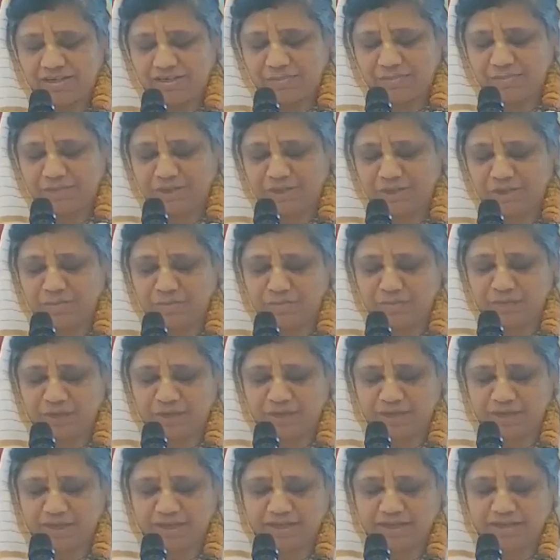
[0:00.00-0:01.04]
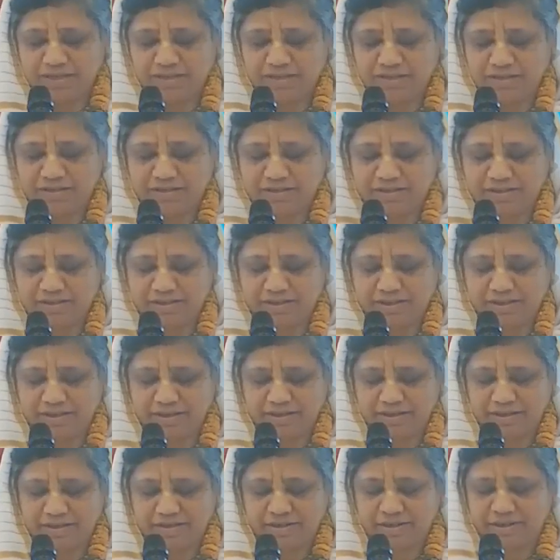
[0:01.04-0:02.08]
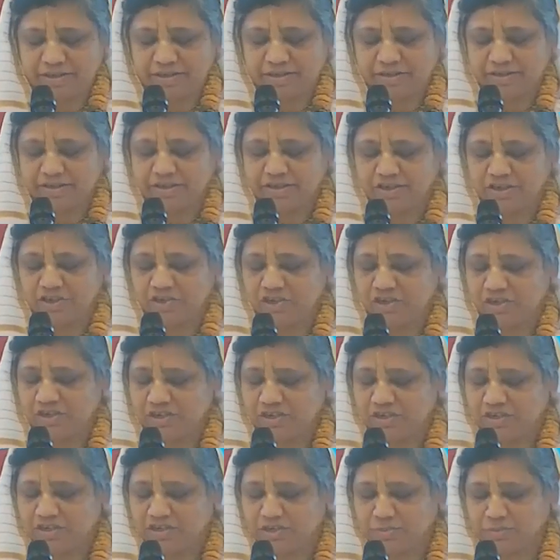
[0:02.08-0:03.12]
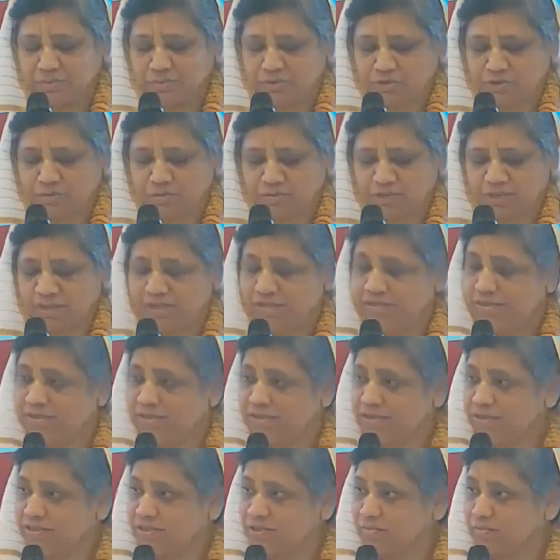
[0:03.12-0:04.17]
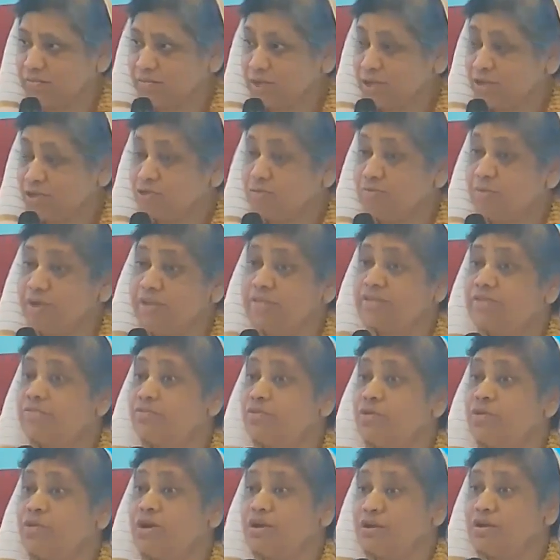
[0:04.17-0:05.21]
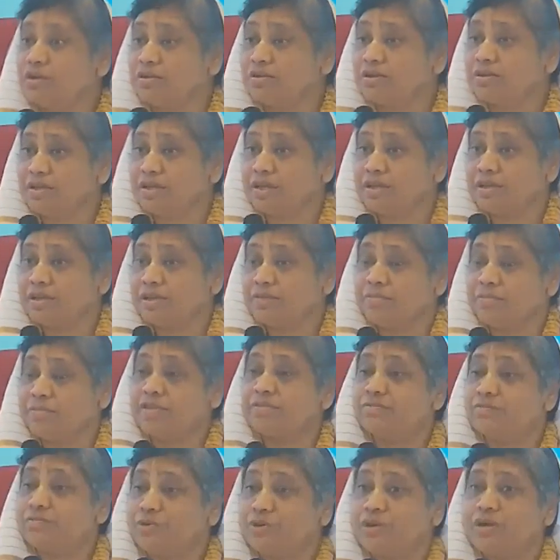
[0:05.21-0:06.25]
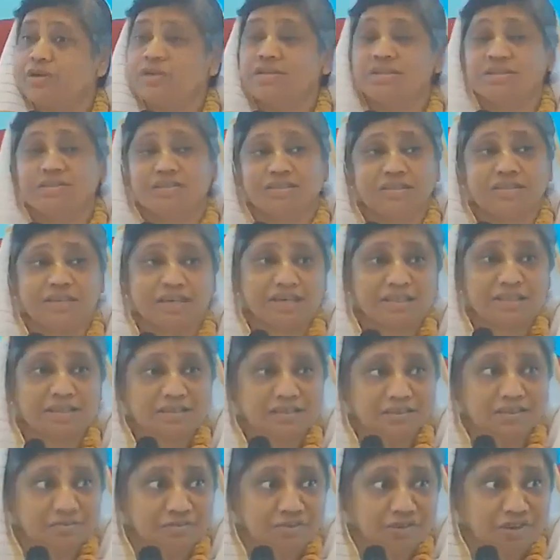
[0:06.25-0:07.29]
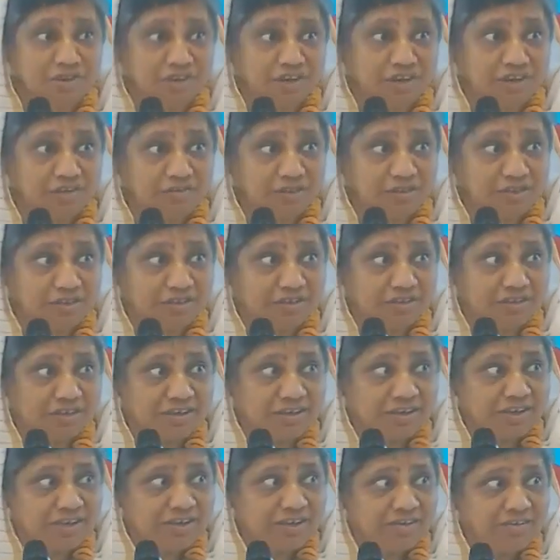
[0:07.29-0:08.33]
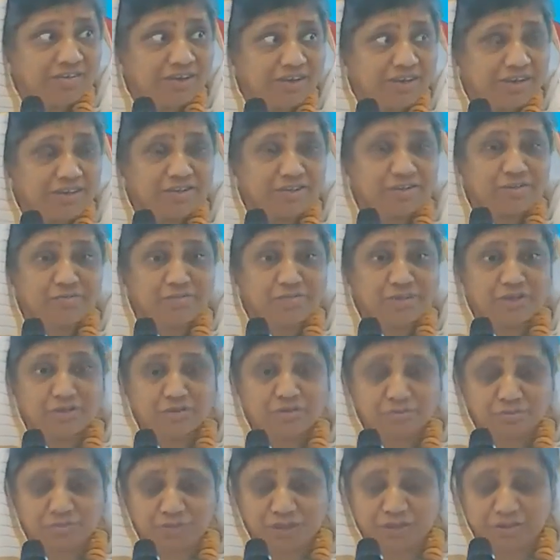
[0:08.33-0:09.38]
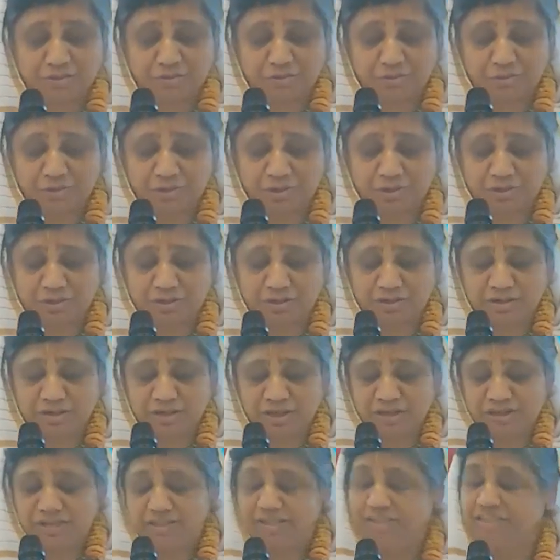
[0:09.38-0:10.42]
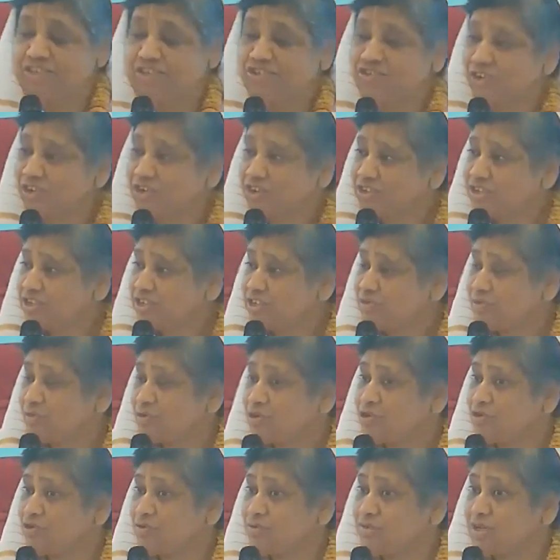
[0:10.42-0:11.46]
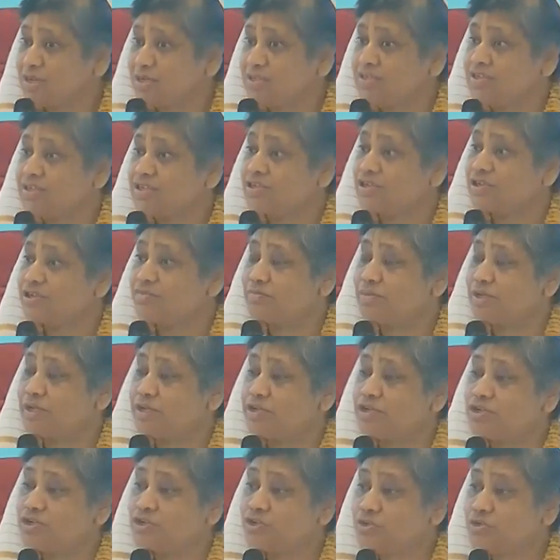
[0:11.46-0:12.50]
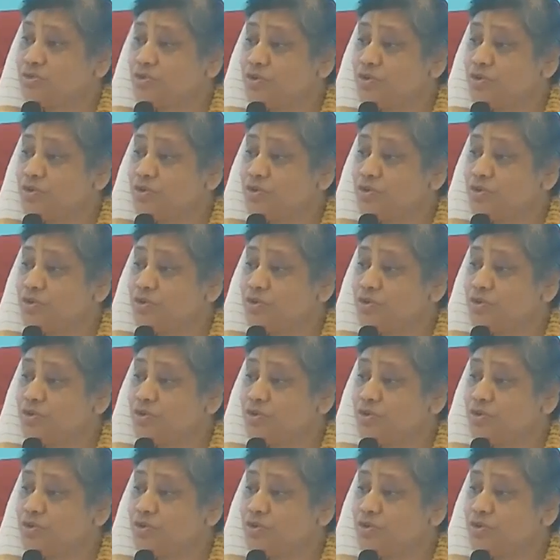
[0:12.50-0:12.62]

being compared here that the initiating spiritual master is compared to Madan Mohan. Madan Mohan is a deity in Vrindavan, right? Compared to Madan Mohan. The instructing spiritual master is compared to